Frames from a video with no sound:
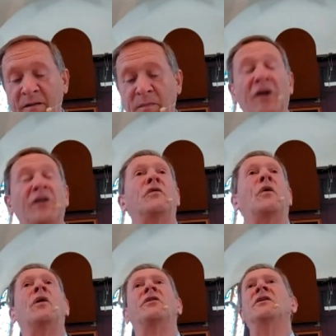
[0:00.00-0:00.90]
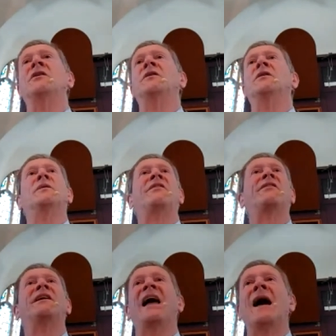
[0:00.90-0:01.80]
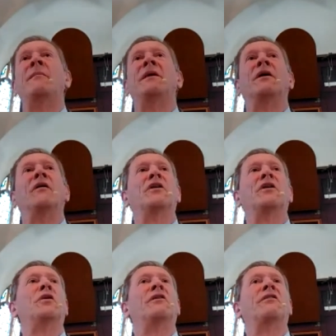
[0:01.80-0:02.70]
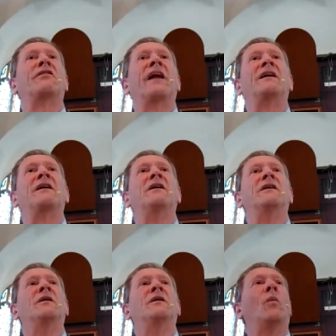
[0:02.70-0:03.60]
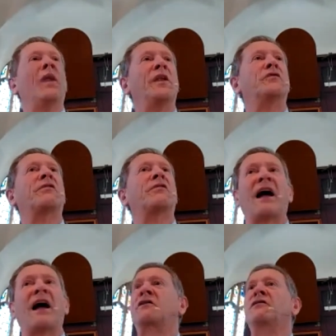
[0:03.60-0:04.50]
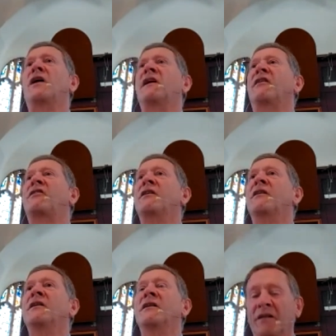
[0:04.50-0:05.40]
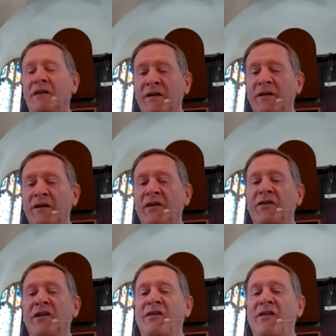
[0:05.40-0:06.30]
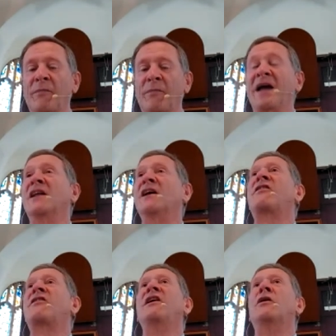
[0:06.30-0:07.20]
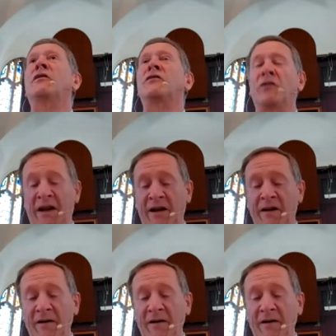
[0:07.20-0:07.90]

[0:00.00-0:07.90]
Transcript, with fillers: Part of what we see happening on the cross, that wonderful sacrifice that Jesus made, a sin offering,